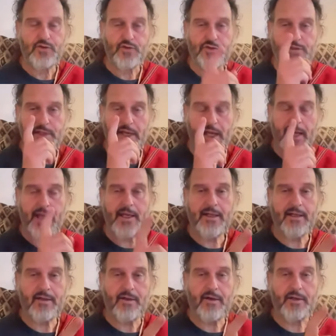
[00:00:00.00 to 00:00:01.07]
To
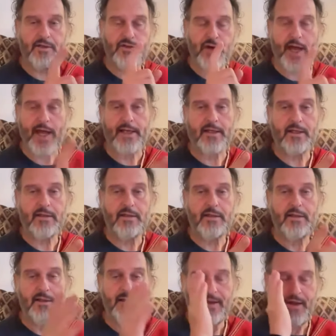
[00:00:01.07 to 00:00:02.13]
stay on track,
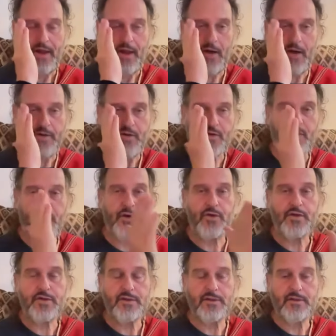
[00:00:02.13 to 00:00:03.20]
on the
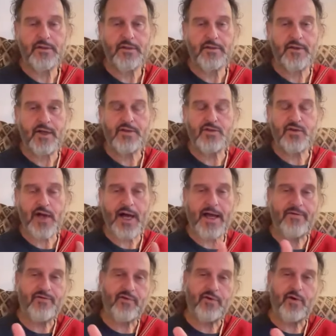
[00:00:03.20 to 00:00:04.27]
road, not
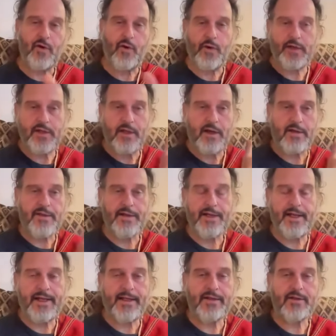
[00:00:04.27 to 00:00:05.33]
drive in the other
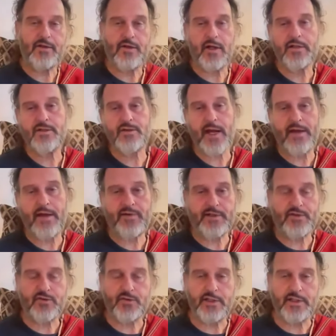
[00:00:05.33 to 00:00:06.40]
lane, not drive
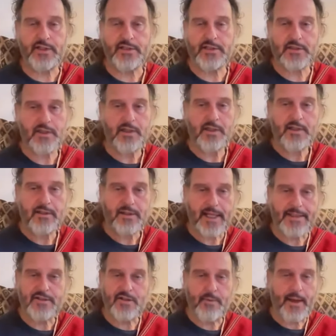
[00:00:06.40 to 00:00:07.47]
into the ditch.
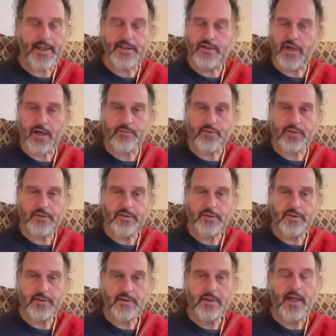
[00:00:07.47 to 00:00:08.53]
That's the main job.
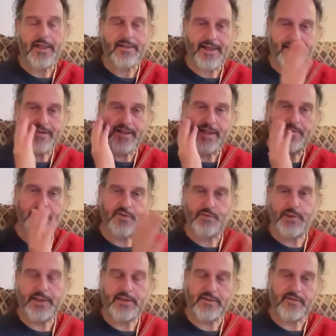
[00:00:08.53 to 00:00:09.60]
And then keep the
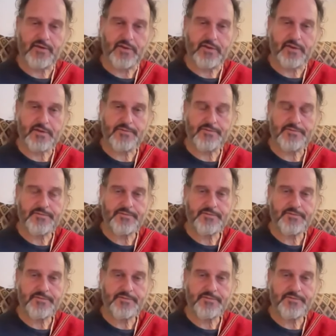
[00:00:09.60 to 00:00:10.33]
speed, of course.